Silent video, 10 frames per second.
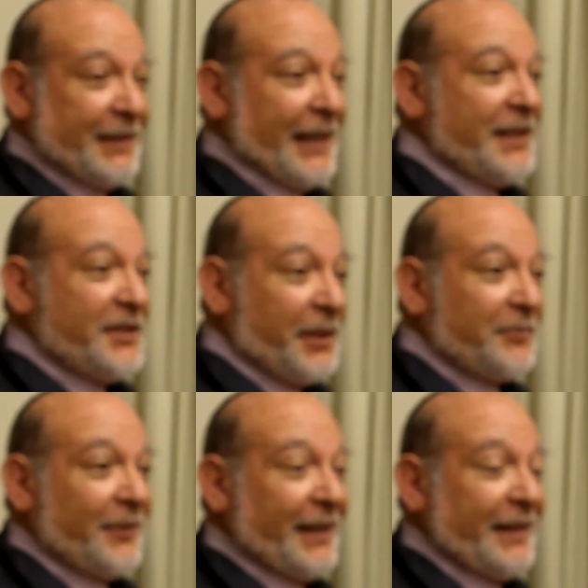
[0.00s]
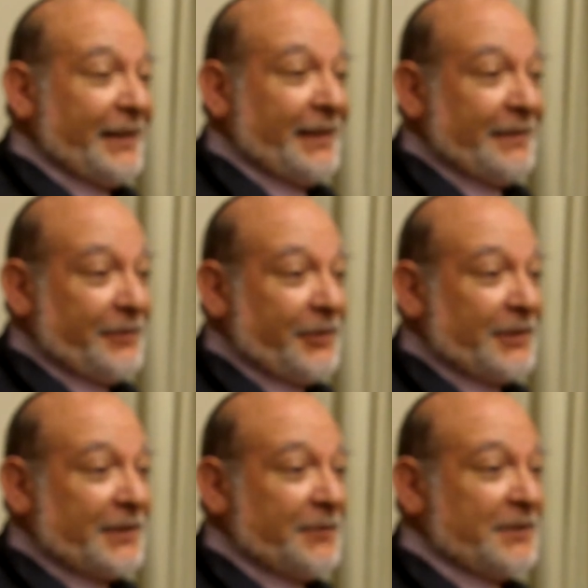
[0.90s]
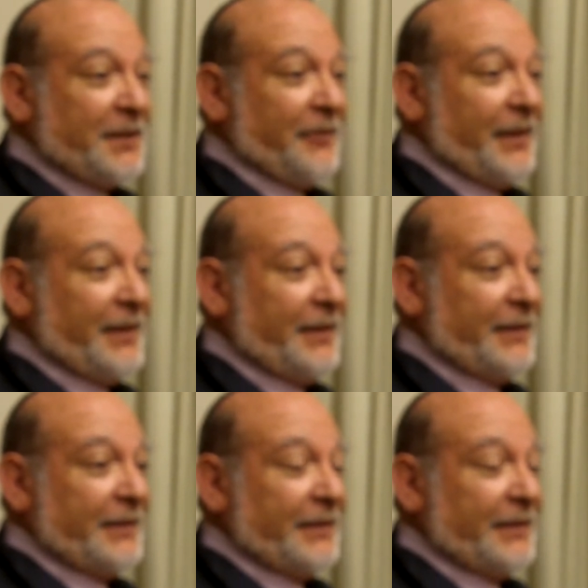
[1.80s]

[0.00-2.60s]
And he jumped right in, and of course he was defeated.